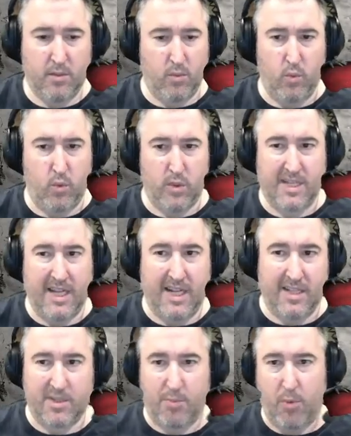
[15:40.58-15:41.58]
was getting
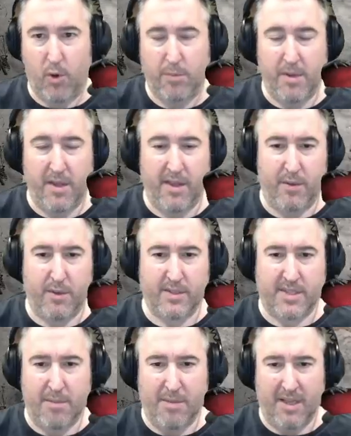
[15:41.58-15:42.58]
supported by the other ones. And
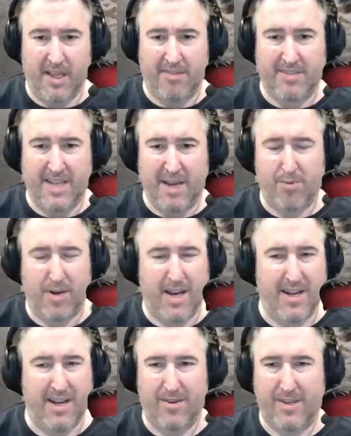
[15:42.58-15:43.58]
then my life tap ran
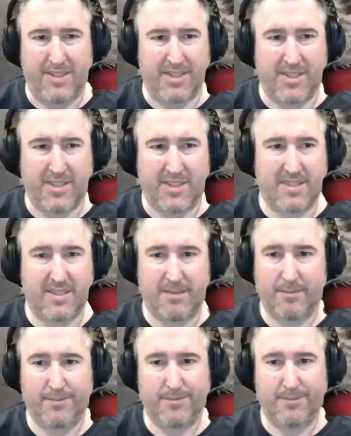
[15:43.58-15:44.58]
out.
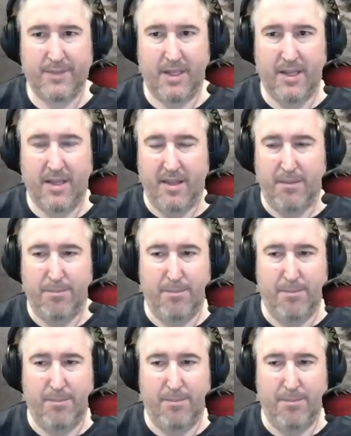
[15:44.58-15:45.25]
The